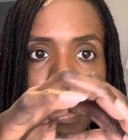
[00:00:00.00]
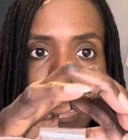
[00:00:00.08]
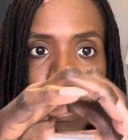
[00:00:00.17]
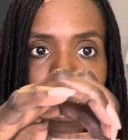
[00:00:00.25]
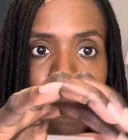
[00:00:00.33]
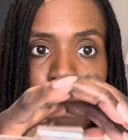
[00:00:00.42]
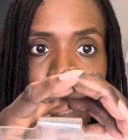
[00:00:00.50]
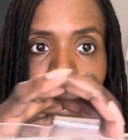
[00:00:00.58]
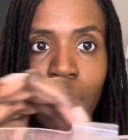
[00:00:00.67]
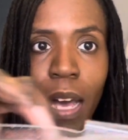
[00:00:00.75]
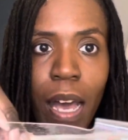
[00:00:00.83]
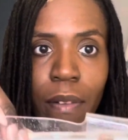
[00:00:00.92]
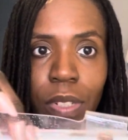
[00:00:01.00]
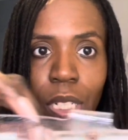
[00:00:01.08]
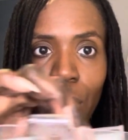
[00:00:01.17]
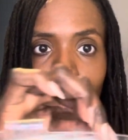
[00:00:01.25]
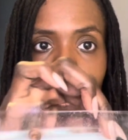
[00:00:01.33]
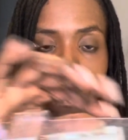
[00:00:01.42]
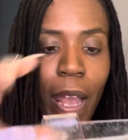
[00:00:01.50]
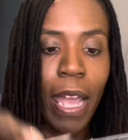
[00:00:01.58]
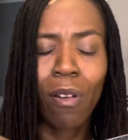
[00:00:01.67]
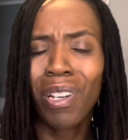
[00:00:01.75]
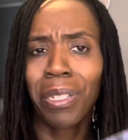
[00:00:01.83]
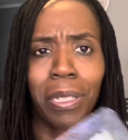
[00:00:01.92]
zip envelopes, right?
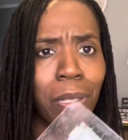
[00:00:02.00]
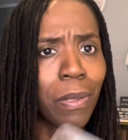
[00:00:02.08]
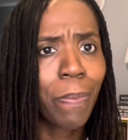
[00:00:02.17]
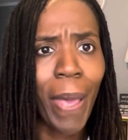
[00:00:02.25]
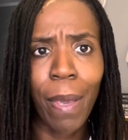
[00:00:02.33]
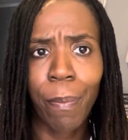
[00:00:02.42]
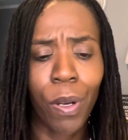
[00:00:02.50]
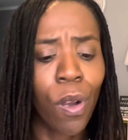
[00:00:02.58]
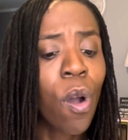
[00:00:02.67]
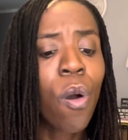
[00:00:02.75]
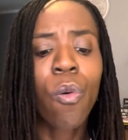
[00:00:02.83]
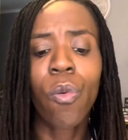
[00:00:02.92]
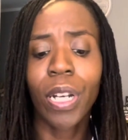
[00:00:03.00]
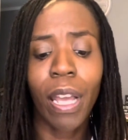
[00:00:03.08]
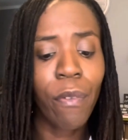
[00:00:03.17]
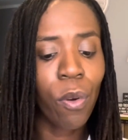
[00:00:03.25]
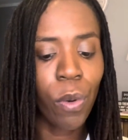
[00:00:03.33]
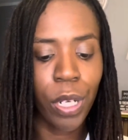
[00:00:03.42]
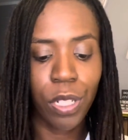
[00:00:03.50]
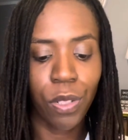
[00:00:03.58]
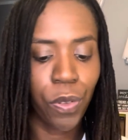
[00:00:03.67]
Or you can use paper, whatever works for